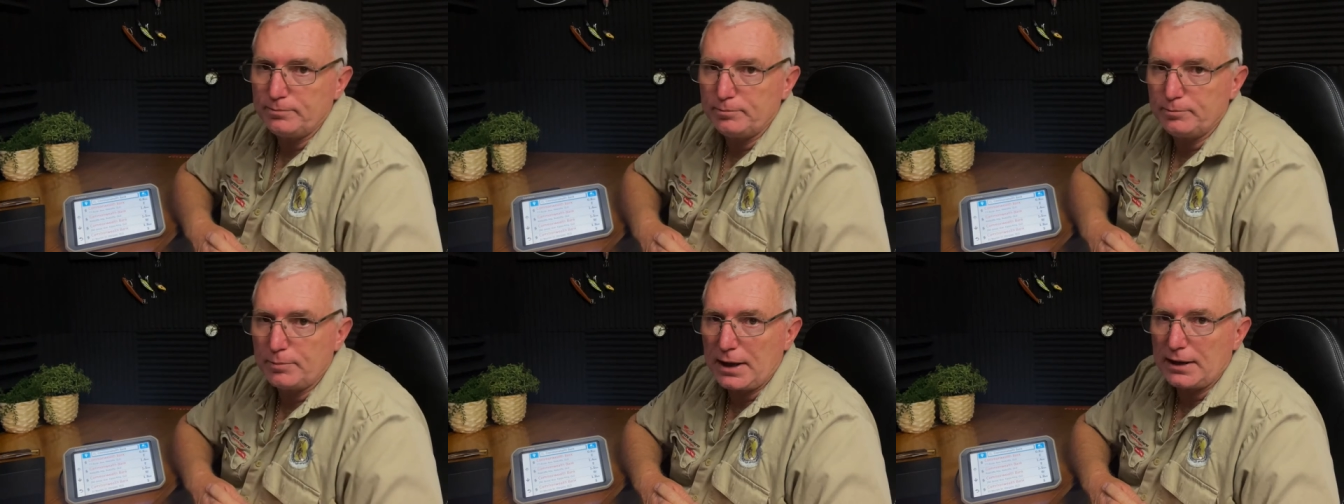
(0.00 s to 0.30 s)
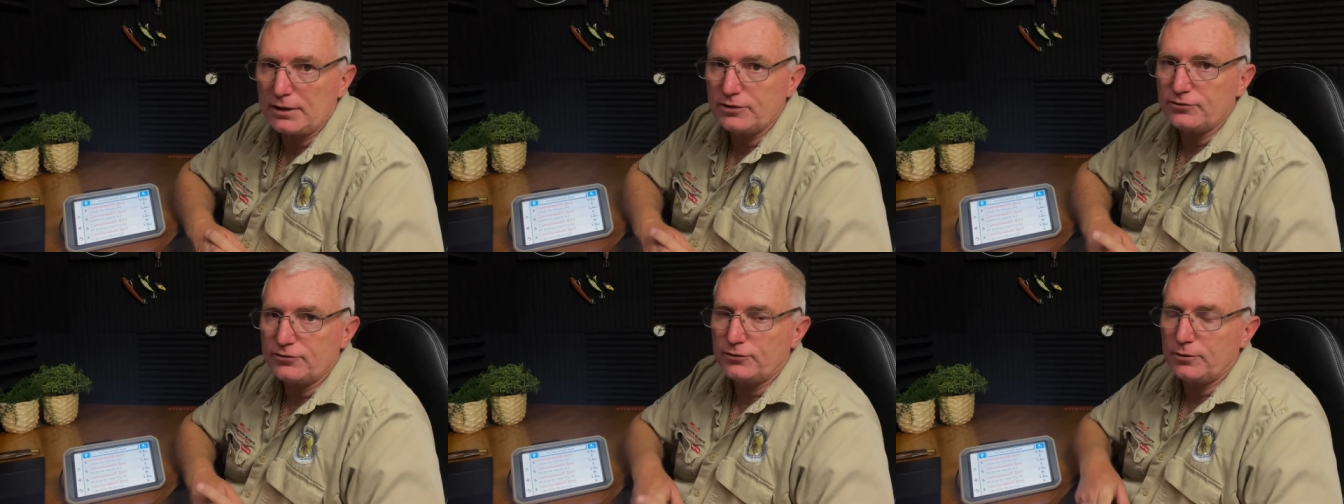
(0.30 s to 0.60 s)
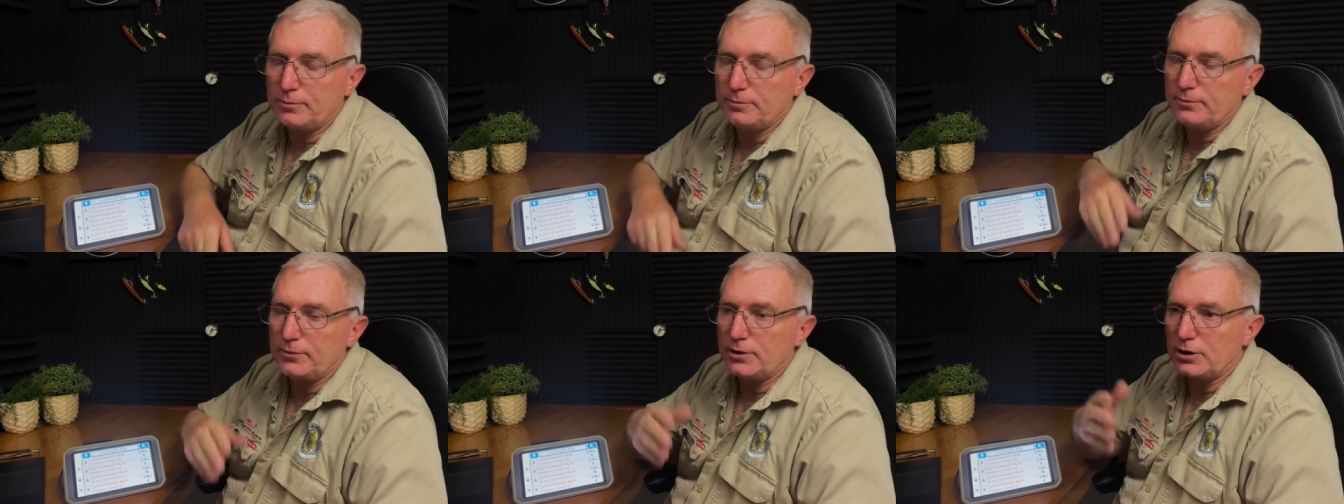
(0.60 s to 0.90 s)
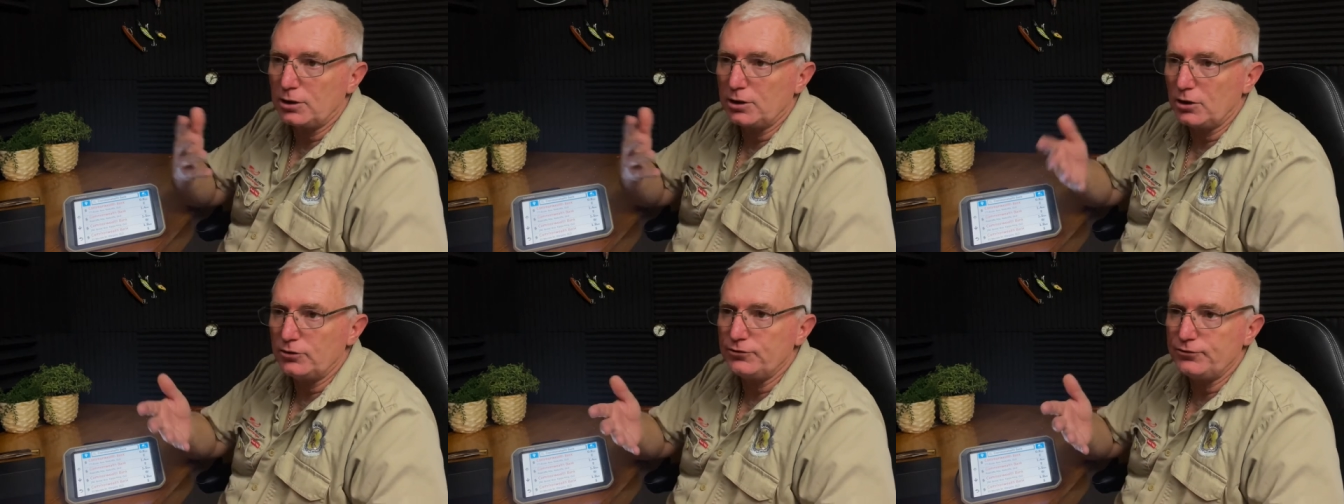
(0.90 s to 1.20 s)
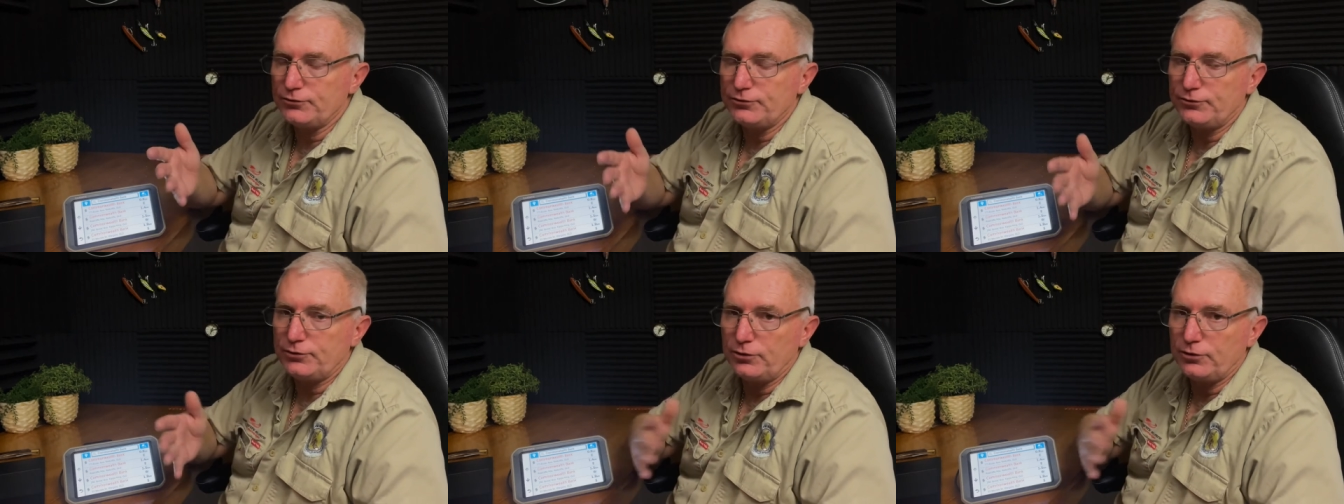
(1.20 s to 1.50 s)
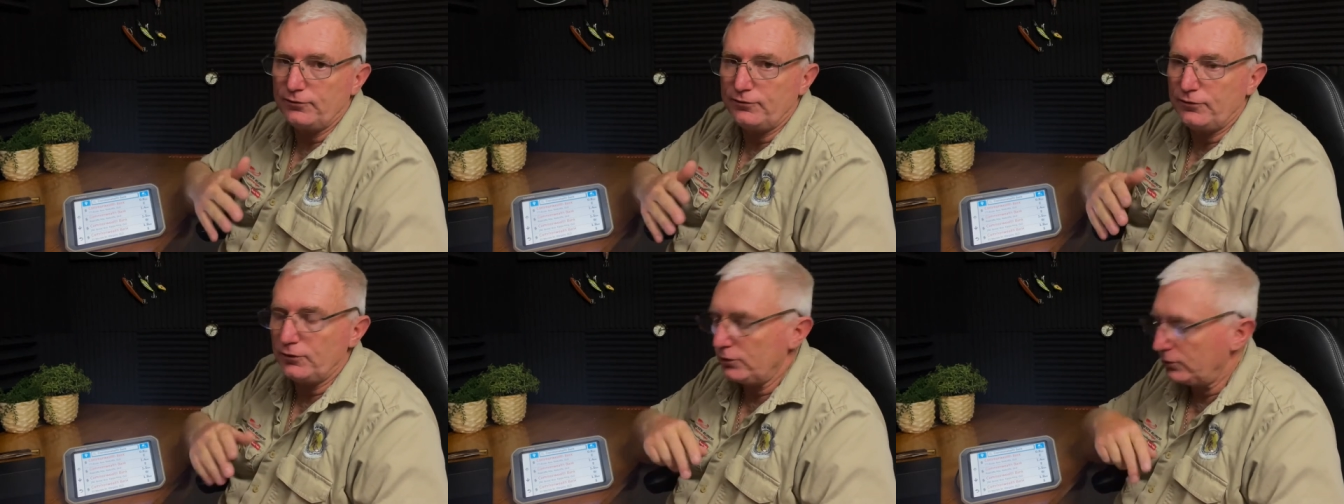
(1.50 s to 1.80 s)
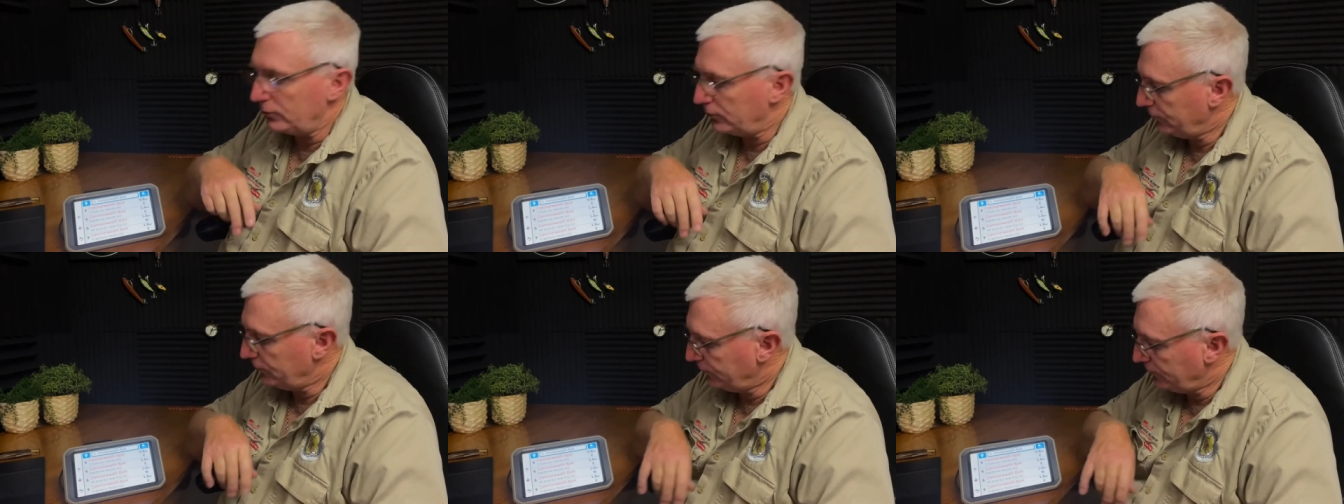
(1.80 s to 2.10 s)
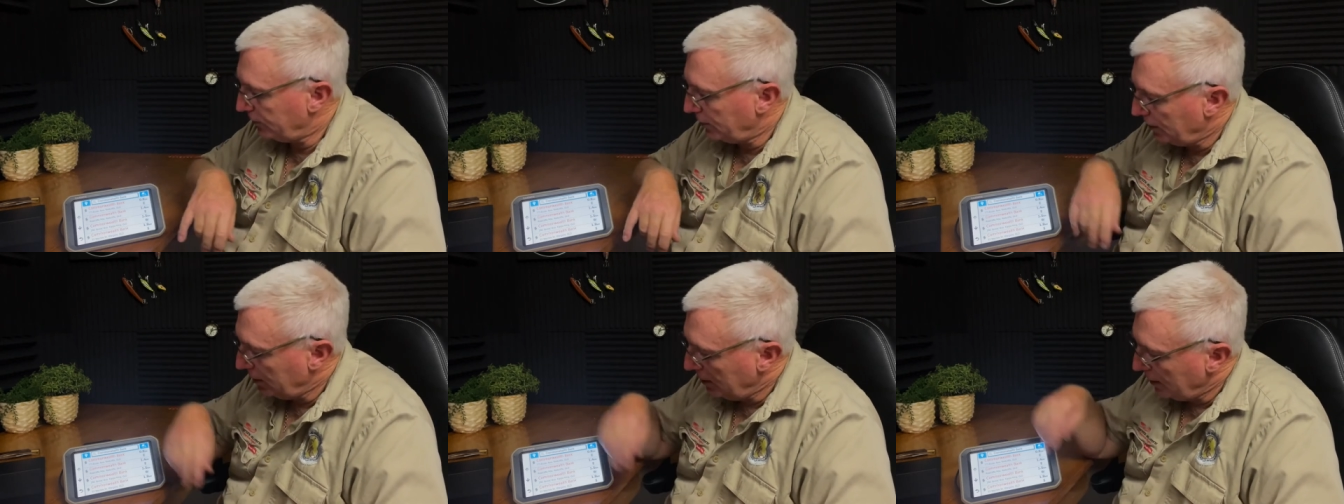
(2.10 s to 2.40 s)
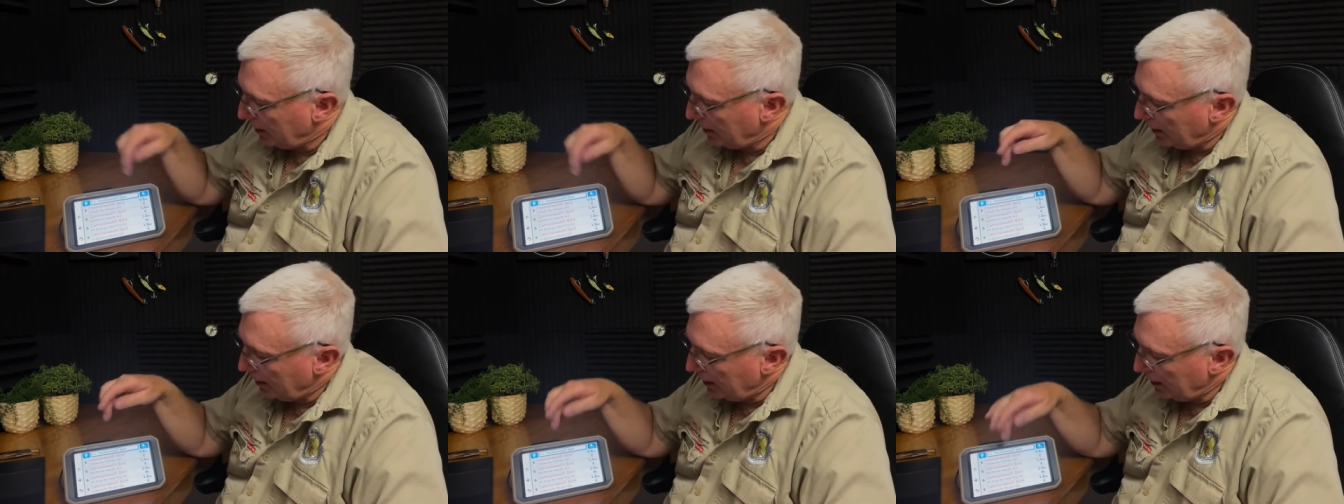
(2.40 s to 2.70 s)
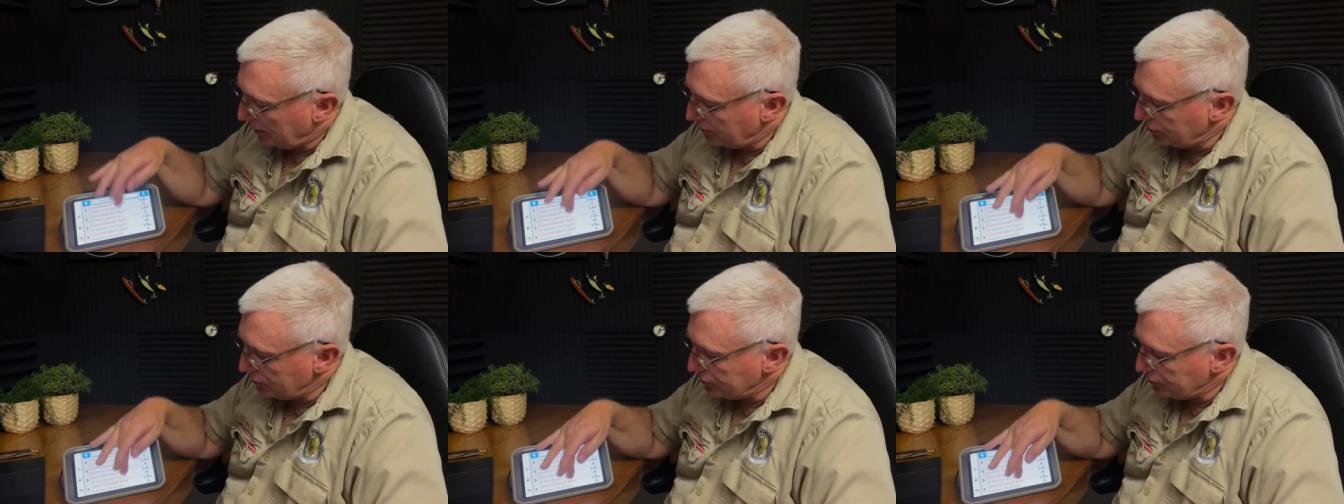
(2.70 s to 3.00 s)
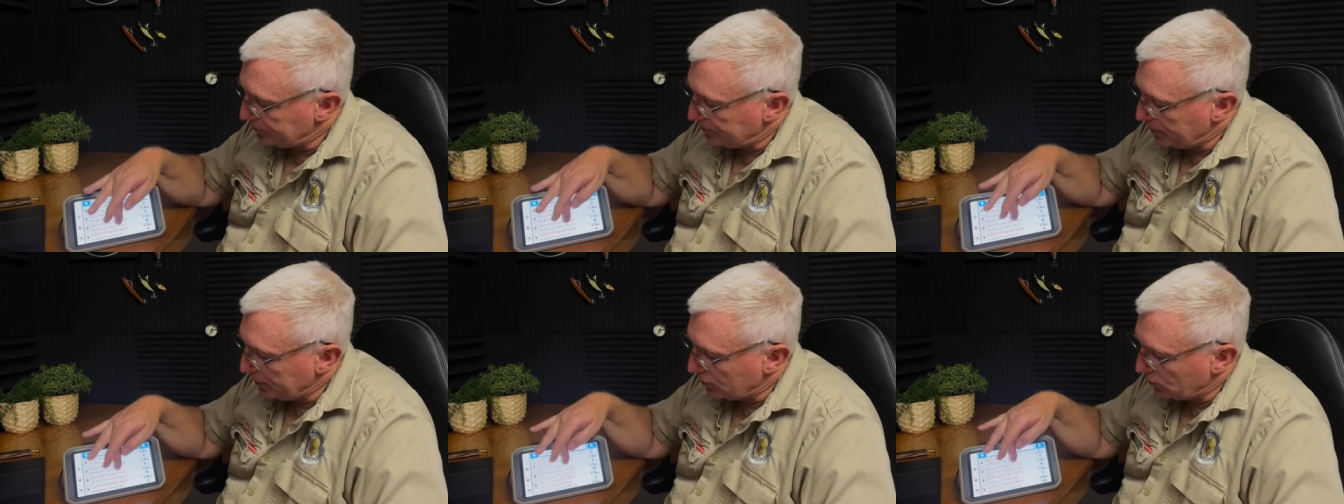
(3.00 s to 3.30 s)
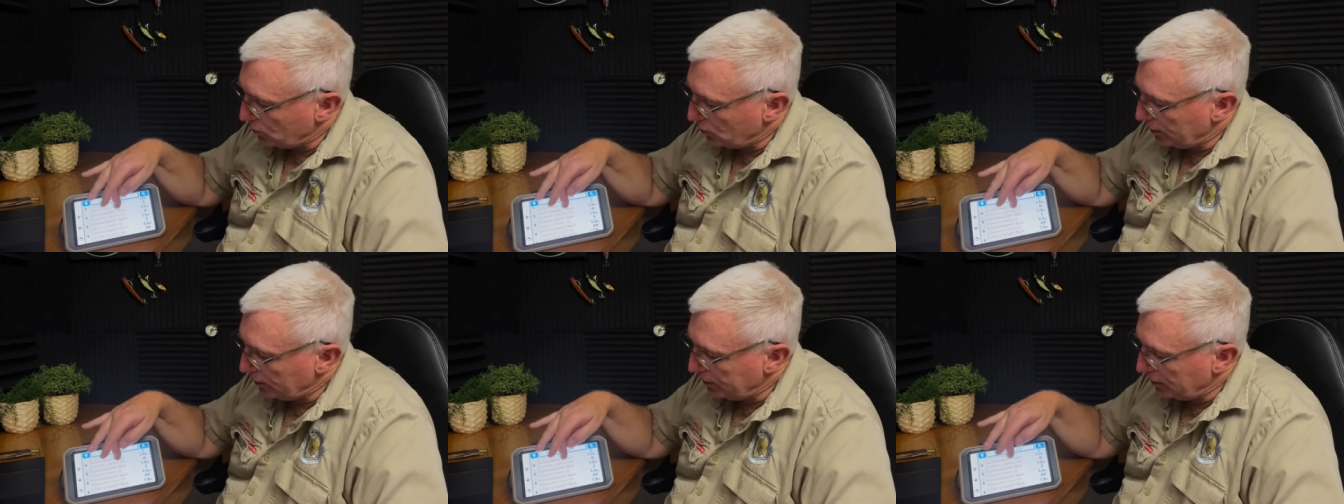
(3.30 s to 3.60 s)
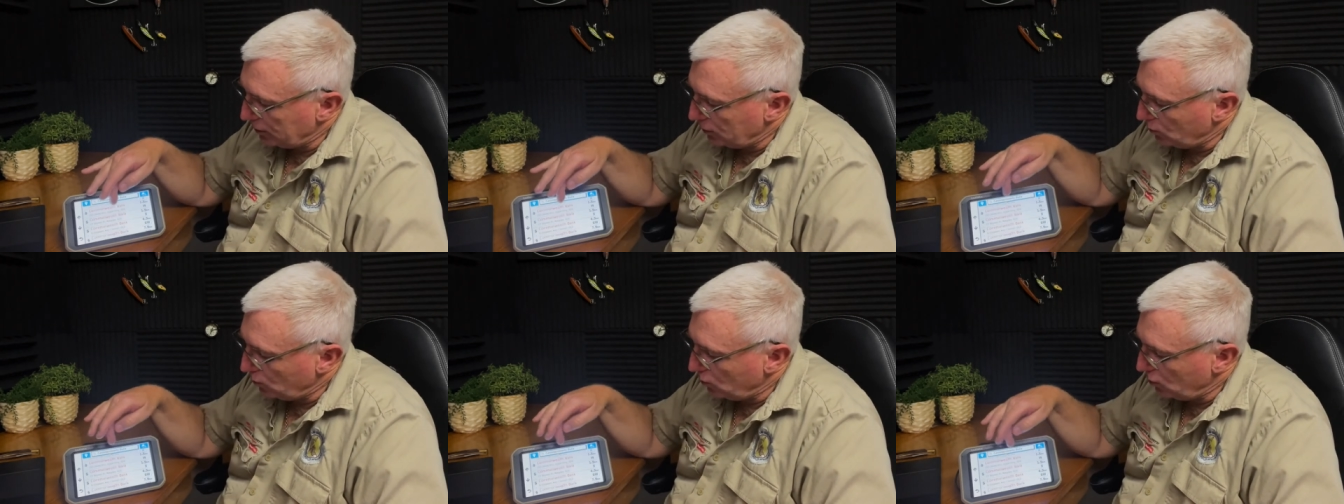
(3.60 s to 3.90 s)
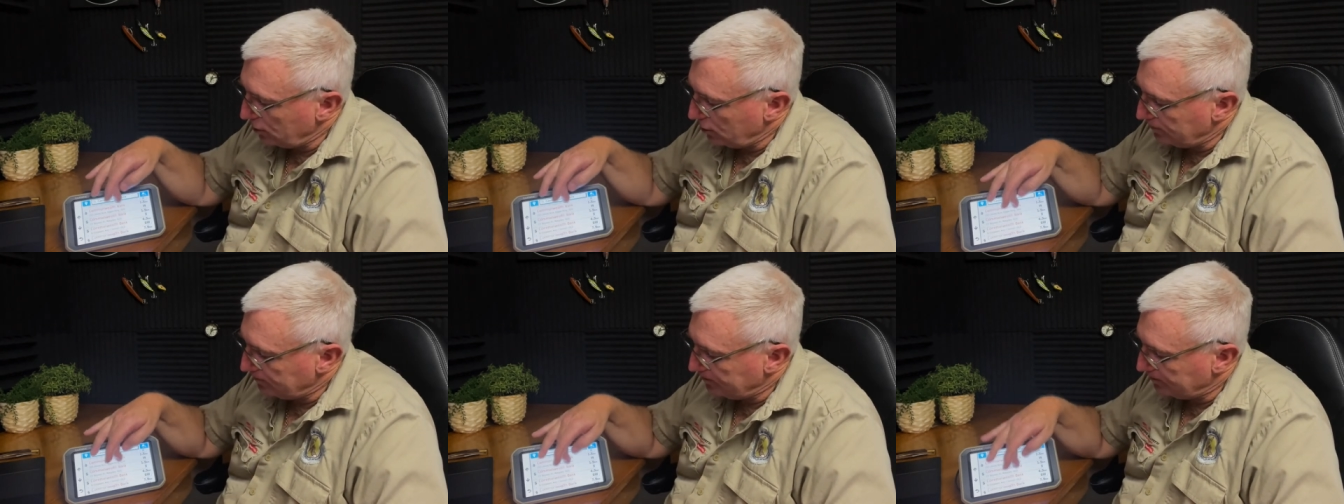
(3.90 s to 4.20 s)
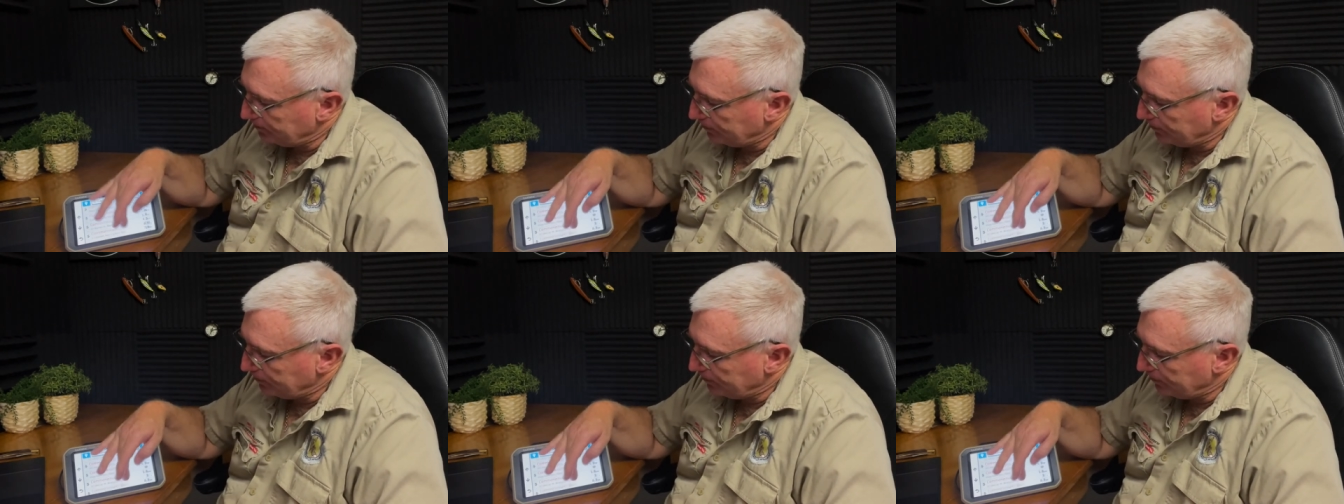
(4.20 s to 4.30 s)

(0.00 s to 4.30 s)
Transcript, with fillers: banks from the closest to the furthest. And you just pick the one that you want.